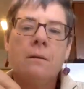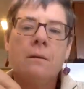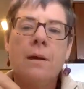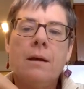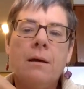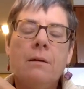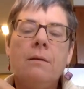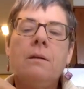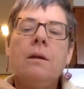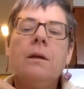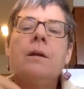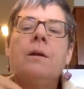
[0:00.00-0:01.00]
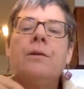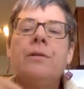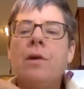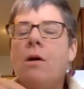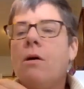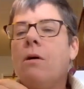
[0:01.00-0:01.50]
Yeah.
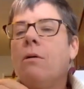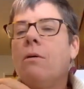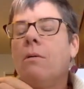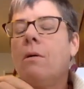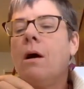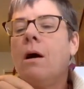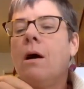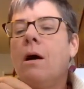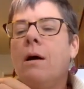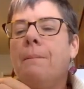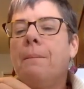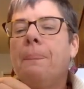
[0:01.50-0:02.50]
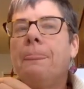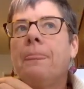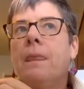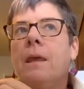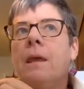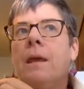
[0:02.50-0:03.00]
So
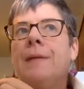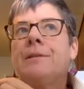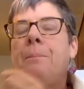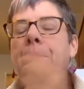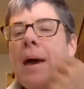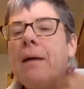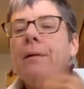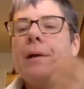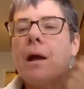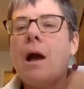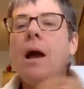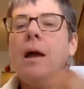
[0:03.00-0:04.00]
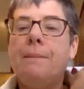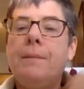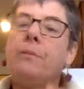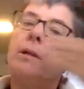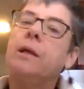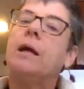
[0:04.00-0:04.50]
it's better to kind of
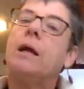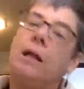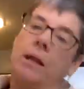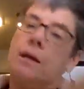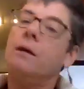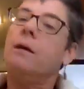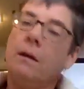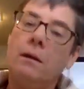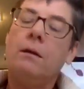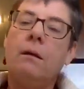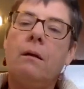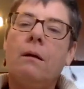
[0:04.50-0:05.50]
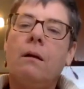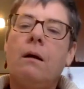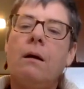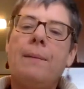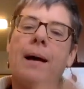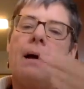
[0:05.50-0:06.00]
be really clear
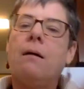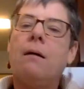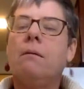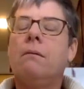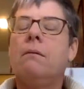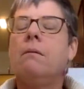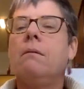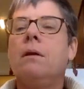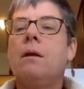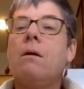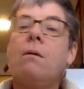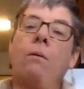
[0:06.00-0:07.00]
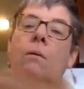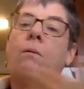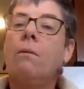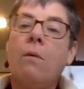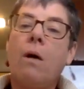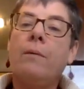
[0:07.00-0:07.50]
about,
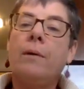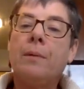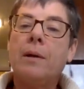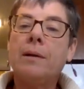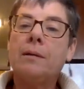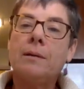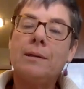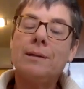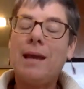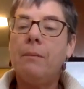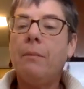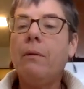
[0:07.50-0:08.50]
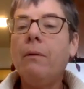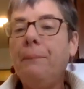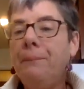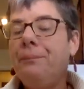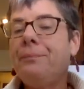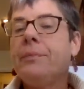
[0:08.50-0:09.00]
what we bring to the
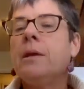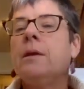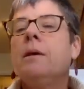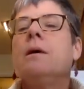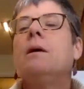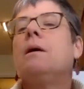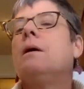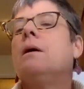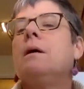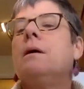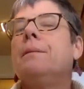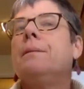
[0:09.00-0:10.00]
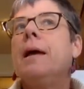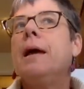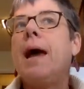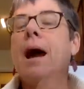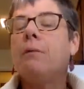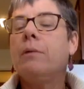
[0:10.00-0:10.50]
table
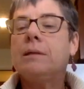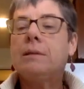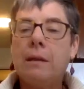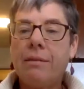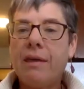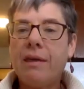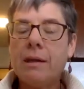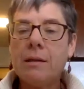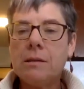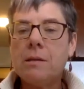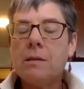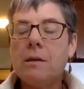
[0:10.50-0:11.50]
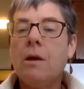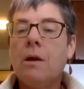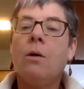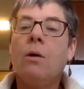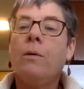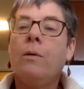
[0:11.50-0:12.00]
and how we see things,
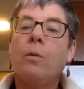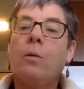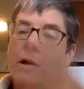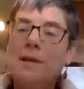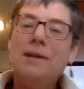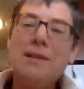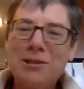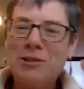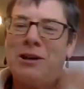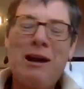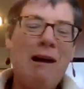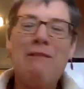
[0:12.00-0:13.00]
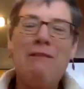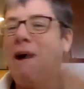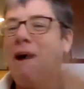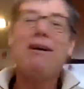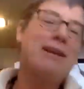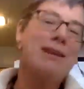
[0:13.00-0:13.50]
with a willingness to kind of
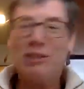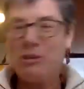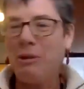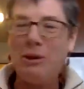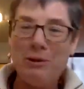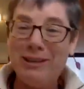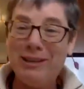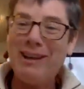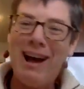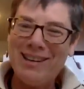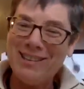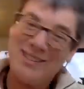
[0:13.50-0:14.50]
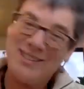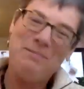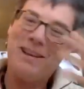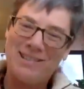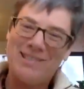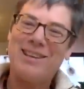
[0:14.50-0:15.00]
have that exploded on us,
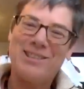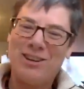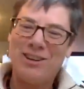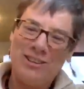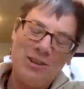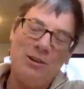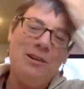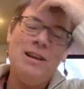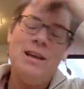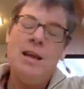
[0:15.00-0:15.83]
because that's good too,